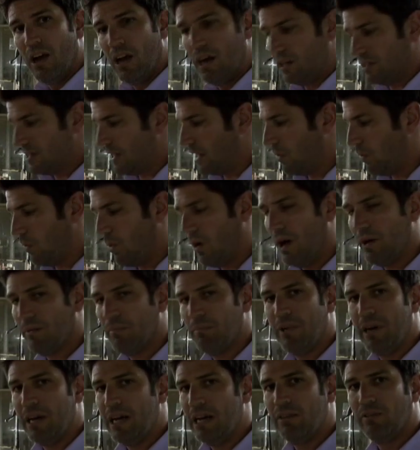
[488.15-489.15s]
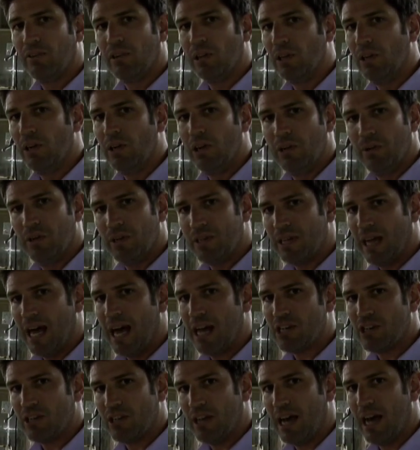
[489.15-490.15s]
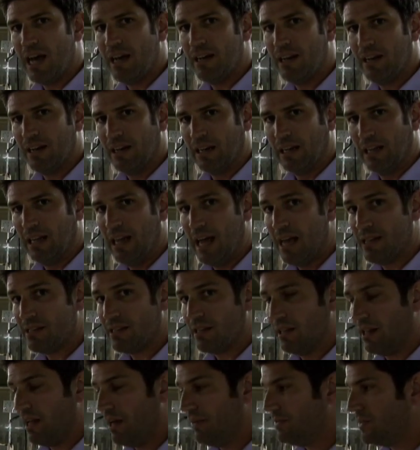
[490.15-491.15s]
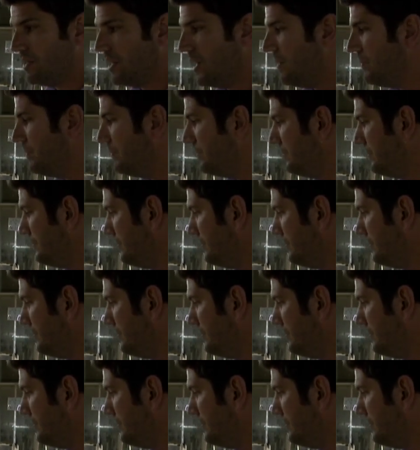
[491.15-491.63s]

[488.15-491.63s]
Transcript: it'll take one bead of glue to attach that, and it'll last a lifetime.